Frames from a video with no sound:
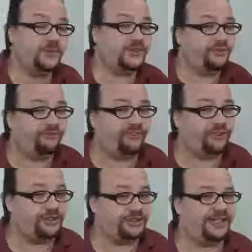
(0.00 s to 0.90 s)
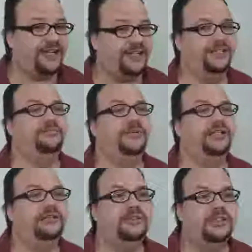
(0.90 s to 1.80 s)
was our first time,
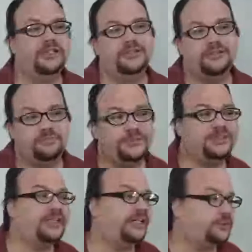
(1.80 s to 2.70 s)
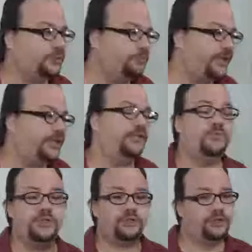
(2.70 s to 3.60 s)
and mistakes were made, and
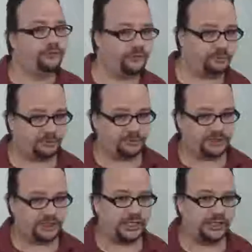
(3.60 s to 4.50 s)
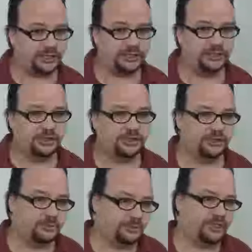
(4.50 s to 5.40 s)
we learned from our mistakes.
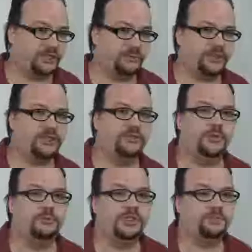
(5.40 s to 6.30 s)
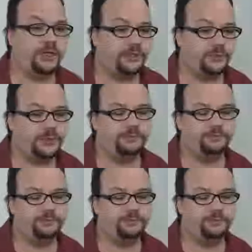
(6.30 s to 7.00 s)
So we think we can do a much better one.